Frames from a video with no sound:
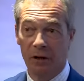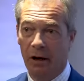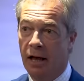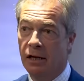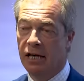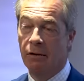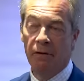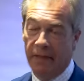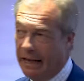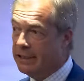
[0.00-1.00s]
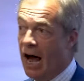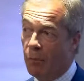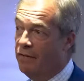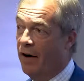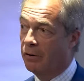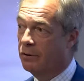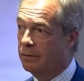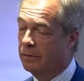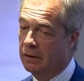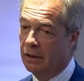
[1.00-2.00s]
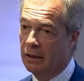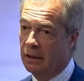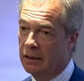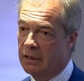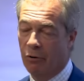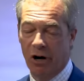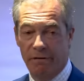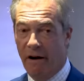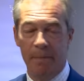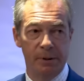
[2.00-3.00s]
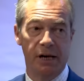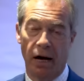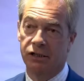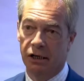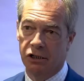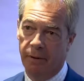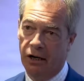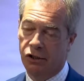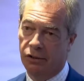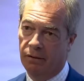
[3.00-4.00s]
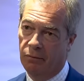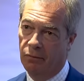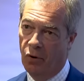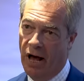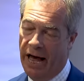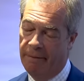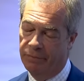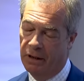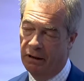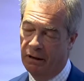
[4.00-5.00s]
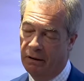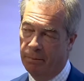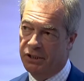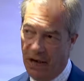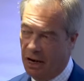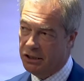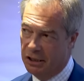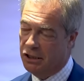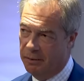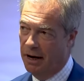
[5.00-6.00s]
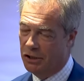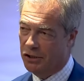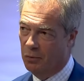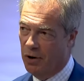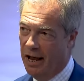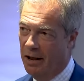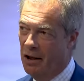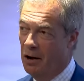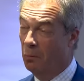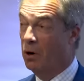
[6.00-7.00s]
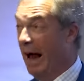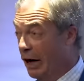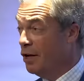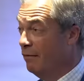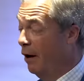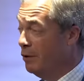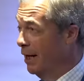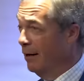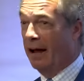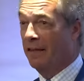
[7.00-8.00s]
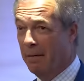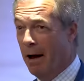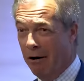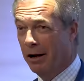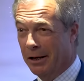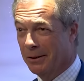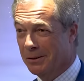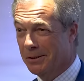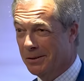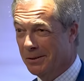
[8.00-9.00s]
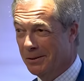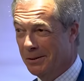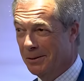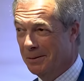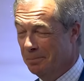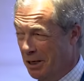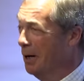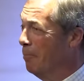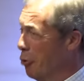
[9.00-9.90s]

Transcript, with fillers: You know, so that's how we vote. So we're in a very bizarre situation where, bizarre situation where we're actually voting like the Americans, but in a